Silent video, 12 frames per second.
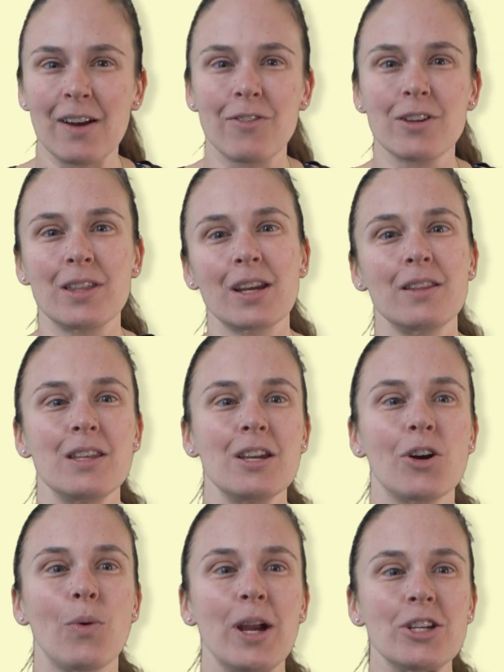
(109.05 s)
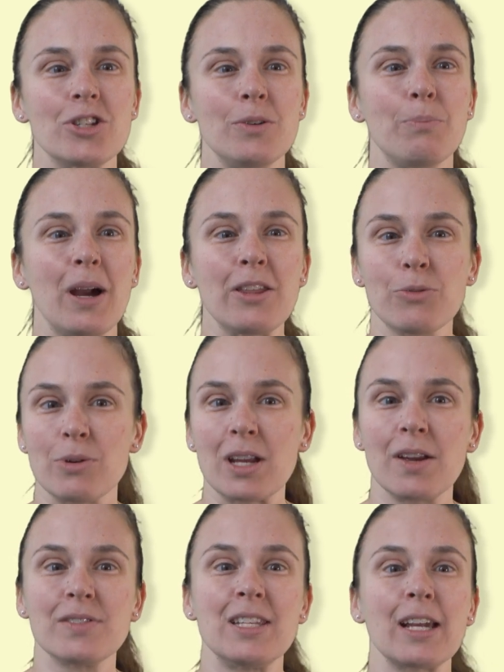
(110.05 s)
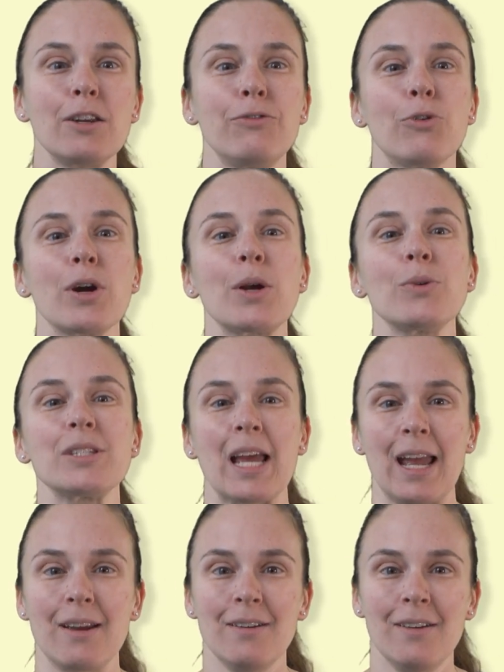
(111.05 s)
everything in the equation by 3 gives negative 4 equals a.